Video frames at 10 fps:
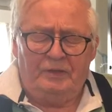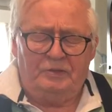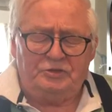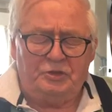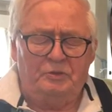
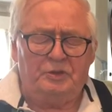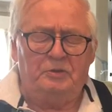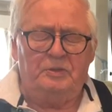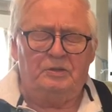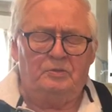And so we
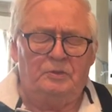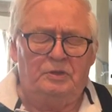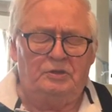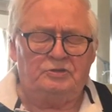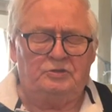commit the
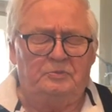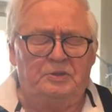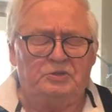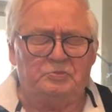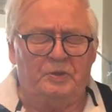words that have
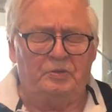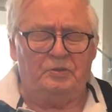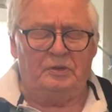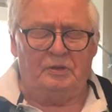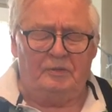been
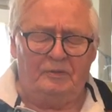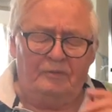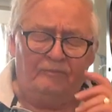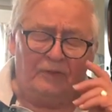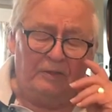spoken
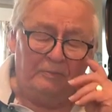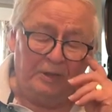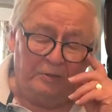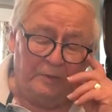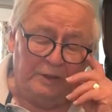in
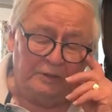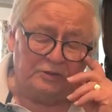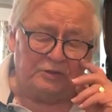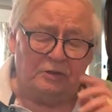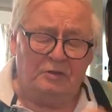many
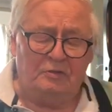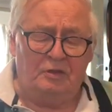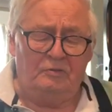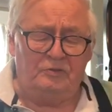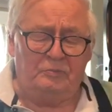ways
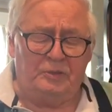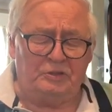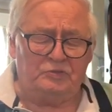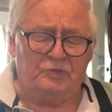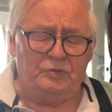over the
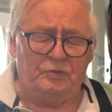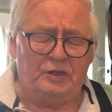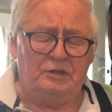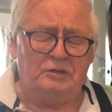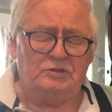past few
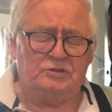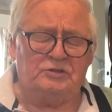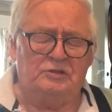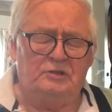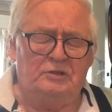days
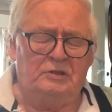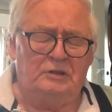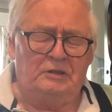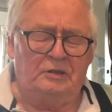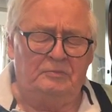
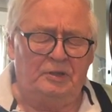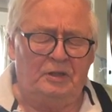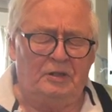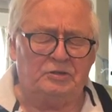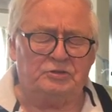and humbly
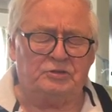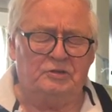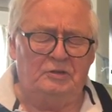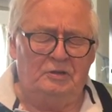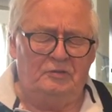ask
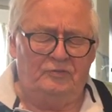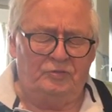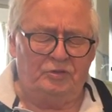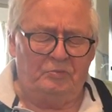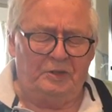
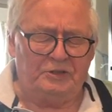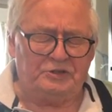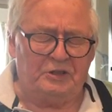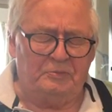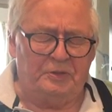for your
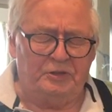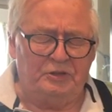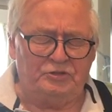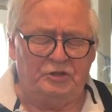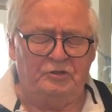blessing upon
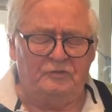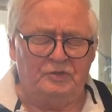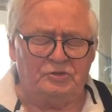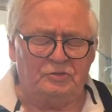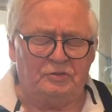each
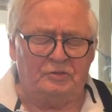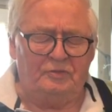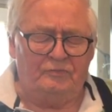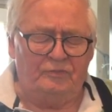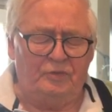individual.
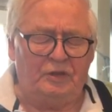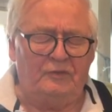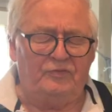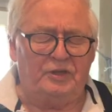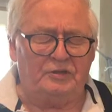We
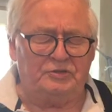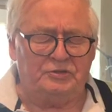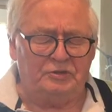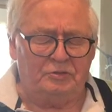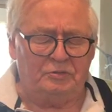give thanks
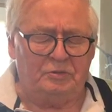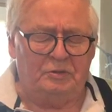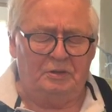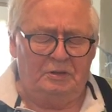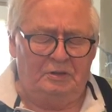to you
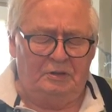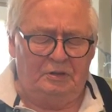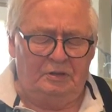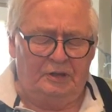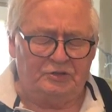
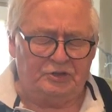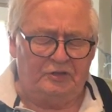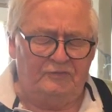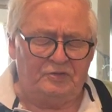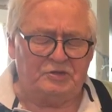in our
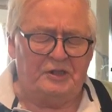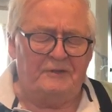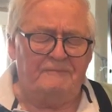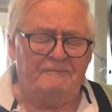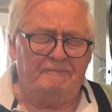Saviour's
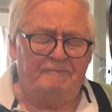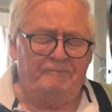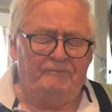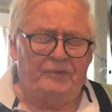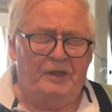name.
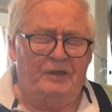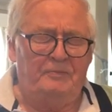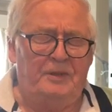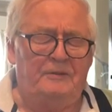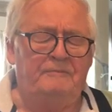
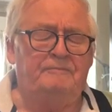Amen.